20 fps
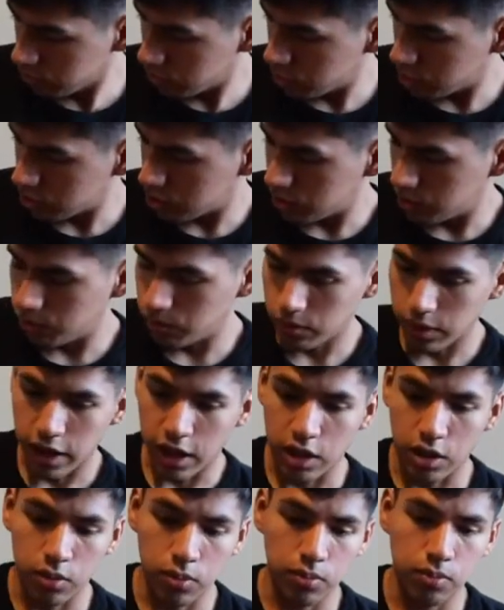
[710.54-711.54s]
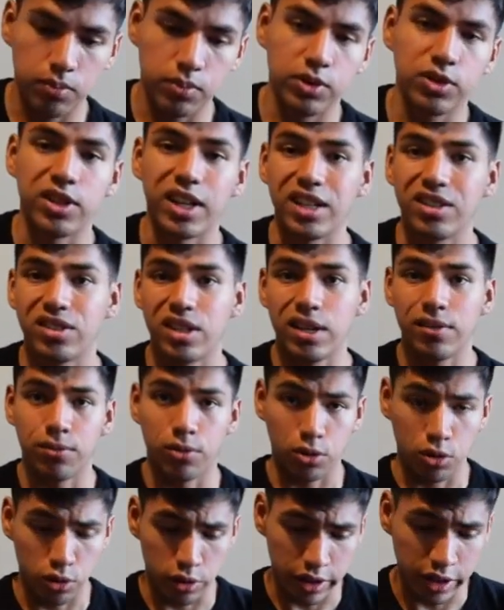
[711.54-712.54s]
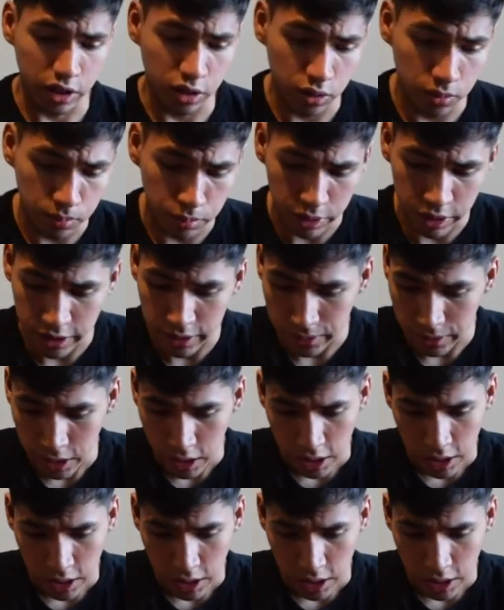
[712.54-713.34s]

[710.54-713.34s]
just how to stay safe on Grailed. But